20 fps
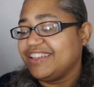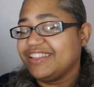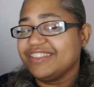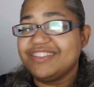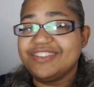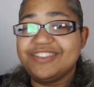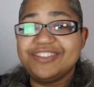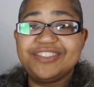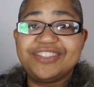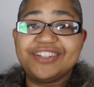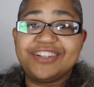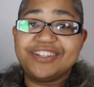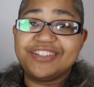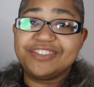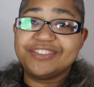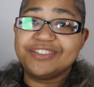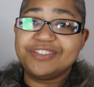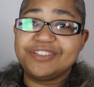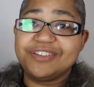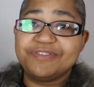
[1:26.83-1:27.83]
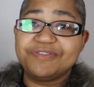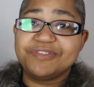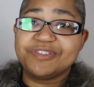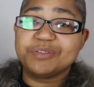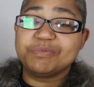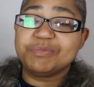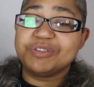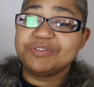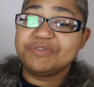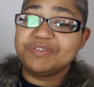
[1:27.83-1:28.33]
I told y'all there's a difference
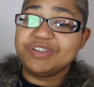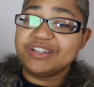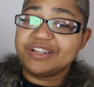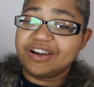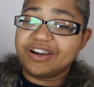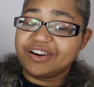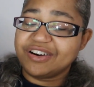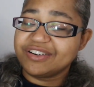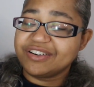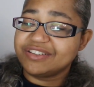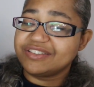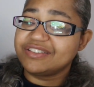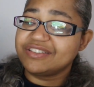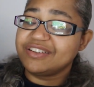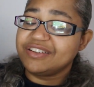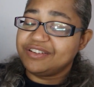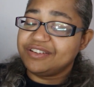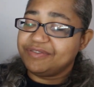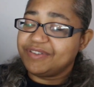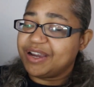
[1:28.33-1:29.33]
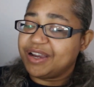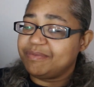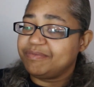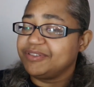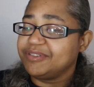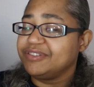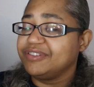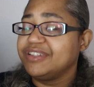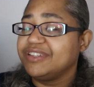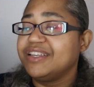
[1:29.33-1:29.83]
between an artist and a
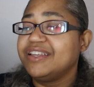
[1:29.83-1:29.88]
rapper.